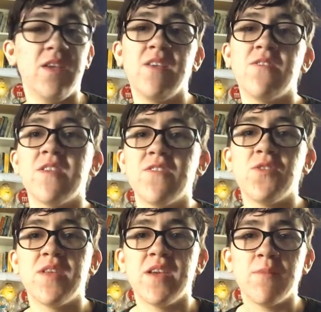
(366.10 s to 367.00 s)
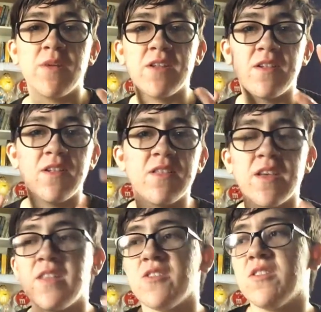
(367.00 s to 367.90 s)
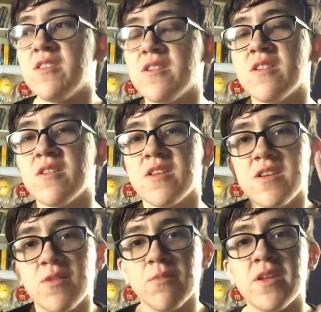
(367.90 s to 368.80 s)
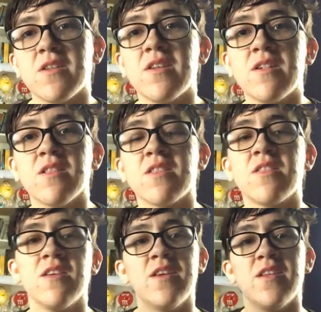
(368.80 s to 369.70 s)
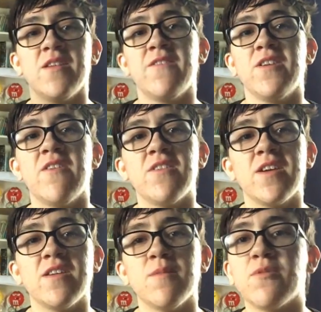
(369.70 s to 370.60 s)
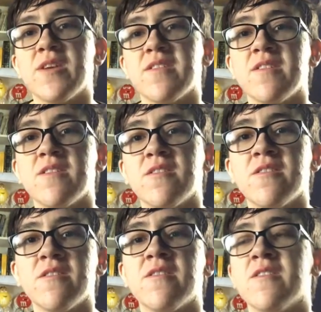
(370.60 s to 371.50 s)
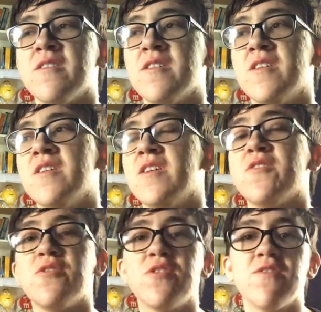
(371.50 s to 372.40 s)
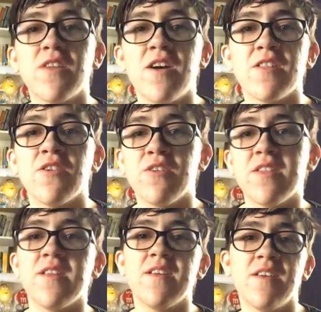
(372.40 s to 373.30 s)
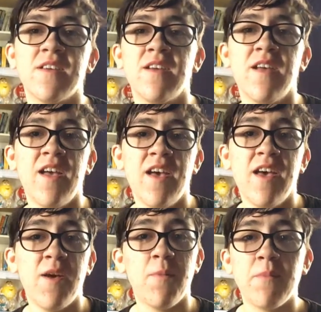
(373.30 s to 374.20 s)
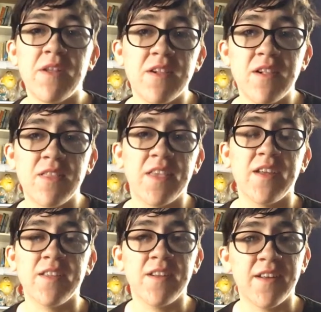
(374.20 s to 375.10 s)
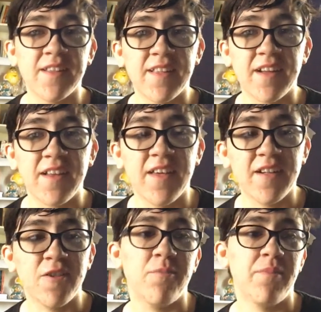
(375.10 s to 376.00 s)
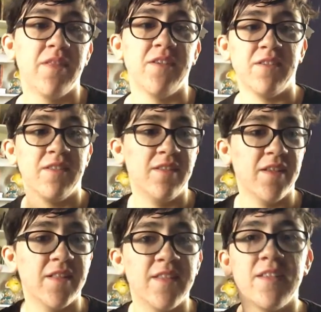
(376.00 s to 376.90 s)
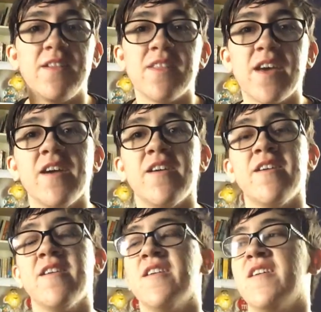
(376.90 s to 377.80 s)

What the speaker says: Even if you take a mental health day, there's still a mental health. If you have, like, depression or intrusive thoughts or OCD, a mental health day does not exactly help this. It's still there.